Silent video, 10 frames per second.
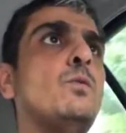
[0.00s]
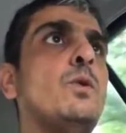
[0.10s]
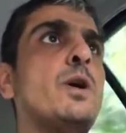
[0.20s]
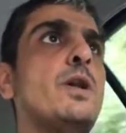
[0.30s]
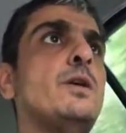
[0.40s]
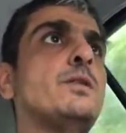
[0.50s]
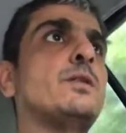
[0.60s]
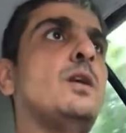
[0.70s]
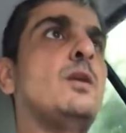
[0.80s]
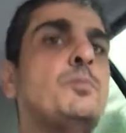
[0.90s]
What is
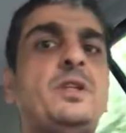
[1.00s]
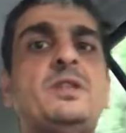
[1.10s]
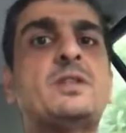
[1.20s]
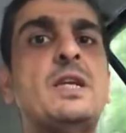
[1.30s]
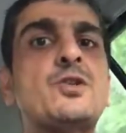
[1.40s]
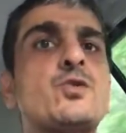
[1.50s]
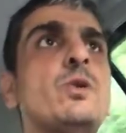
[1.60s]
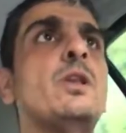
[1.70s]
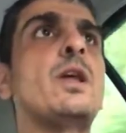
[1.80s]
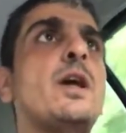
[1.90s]
up,
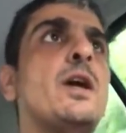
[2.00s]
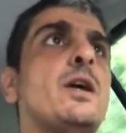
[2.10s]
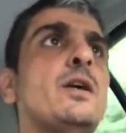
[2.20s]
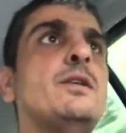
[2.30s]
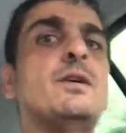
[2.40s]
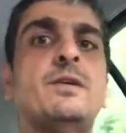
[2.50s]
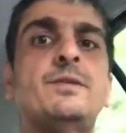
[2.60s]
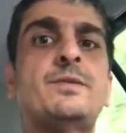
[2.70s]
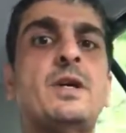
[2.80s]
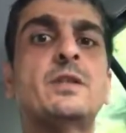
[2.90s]
Decentraland?
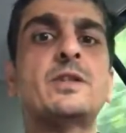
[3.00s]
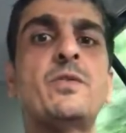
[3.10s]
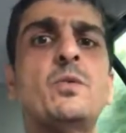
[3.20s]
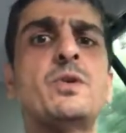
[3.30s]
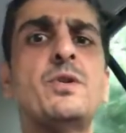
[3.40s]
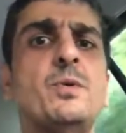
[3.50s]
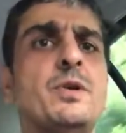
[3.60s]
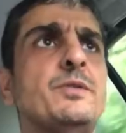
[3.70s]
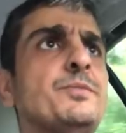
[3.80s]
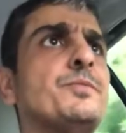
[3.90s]
How's everyone
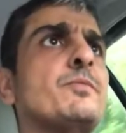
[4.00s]
doing?